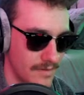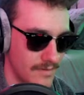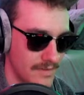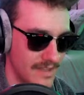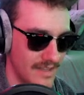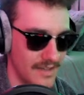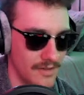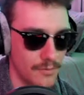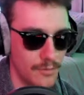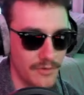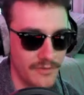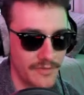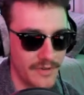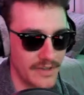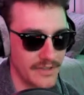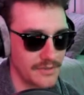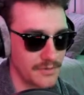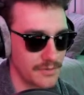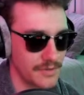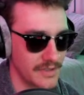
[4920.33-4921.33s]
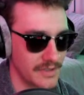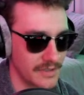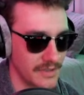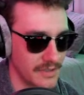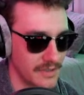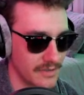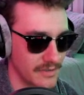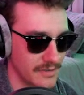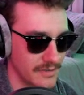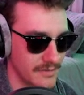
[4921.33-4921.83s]
We'll fine-tool it
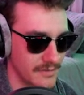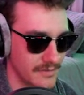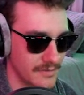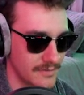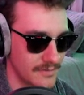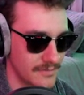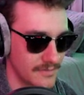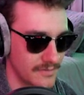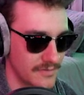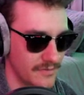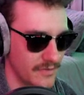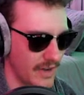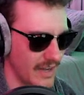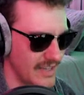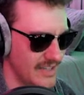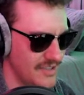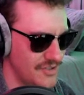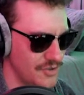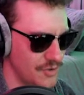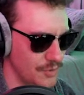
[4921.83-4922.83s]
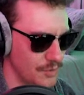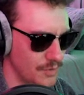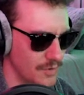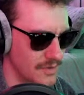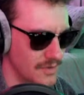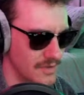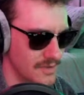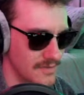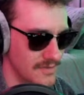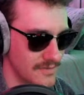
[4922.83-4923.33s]
later.
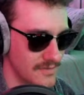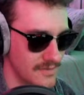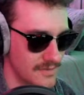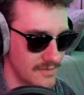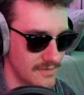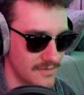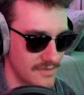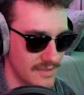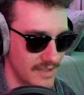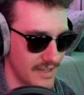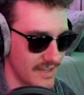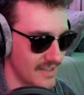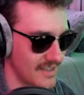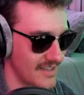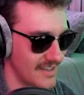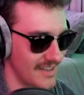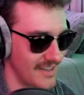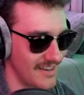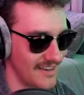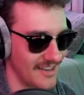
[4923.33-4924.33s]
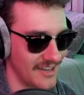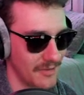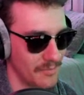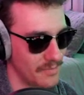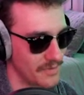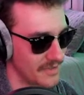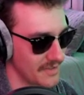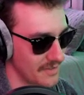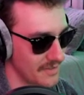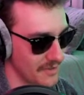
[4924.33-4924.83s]
Fine-tool? That cannot be a